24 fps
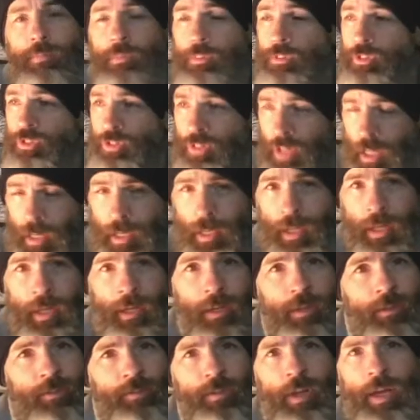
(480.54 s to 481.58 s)

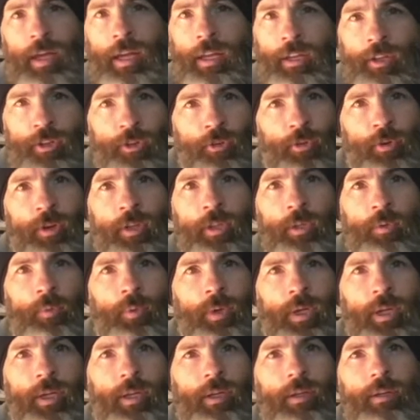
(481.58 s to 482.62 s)
Sundays and during the
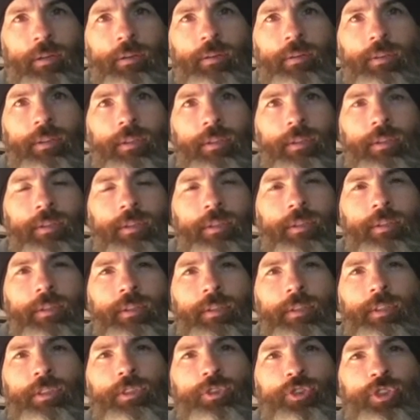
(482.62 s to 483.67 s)
week.
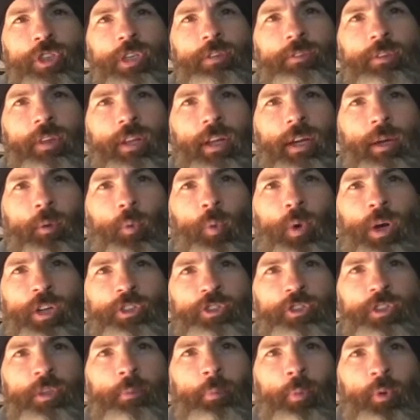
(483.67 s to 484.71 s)
She even liked
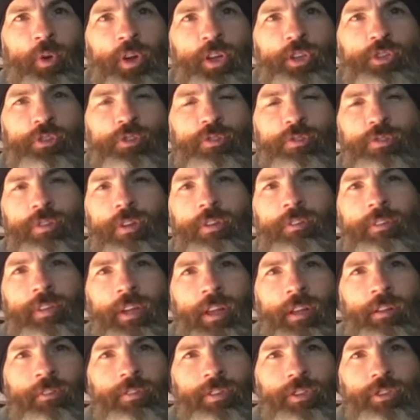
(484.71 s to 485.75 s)
watching the preachers on
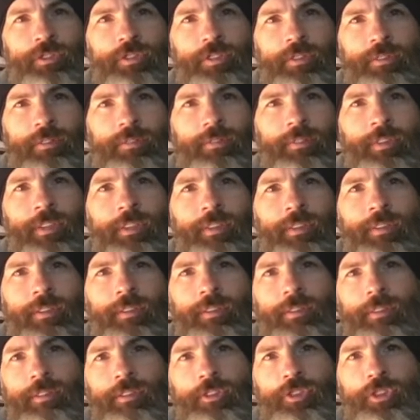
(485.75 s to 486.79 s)
television,
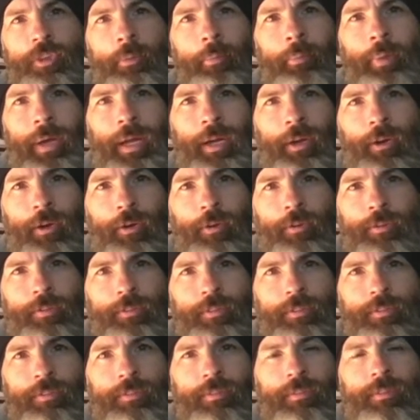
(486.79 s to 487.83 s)
the Jim Bakers
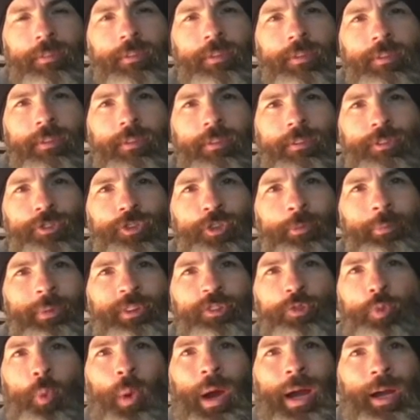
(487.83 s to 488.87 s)
and Jimmy
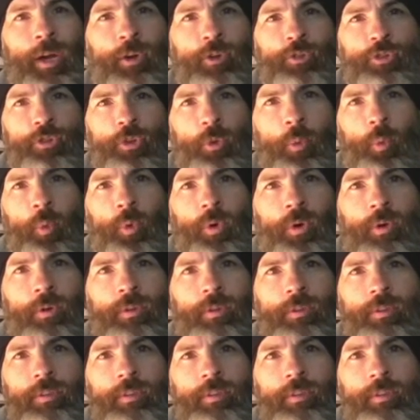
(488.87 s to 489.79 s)
Swaggerts of the world.